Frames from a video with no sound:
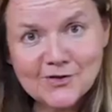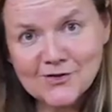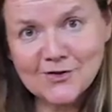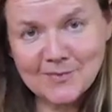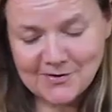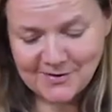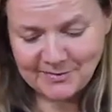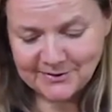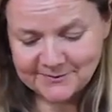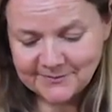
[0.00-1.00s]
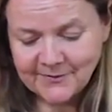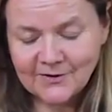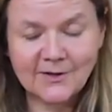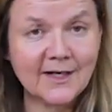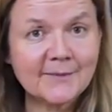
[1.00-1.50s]
super simple.
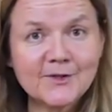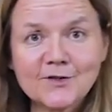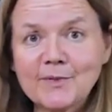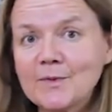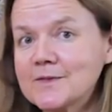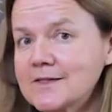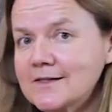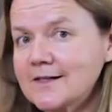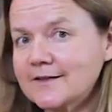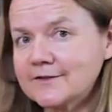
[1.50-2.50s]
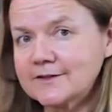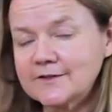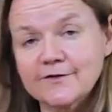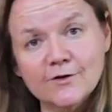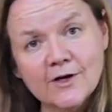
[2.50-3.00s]
But I'm going to pop this in the oven
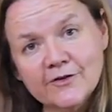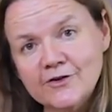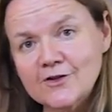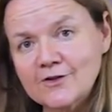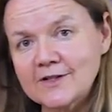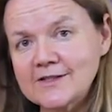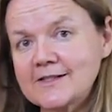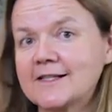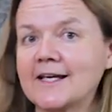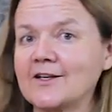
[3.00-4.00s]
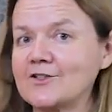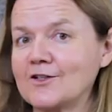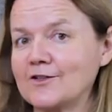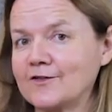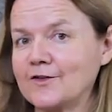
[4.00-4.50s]
at 400 degrees and they're going to
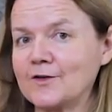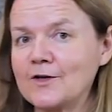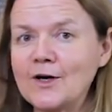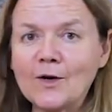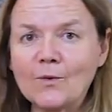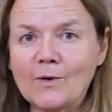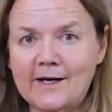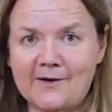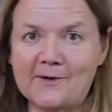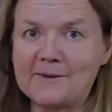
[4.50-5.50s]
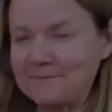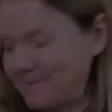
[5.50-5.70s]
cook for 1 hour.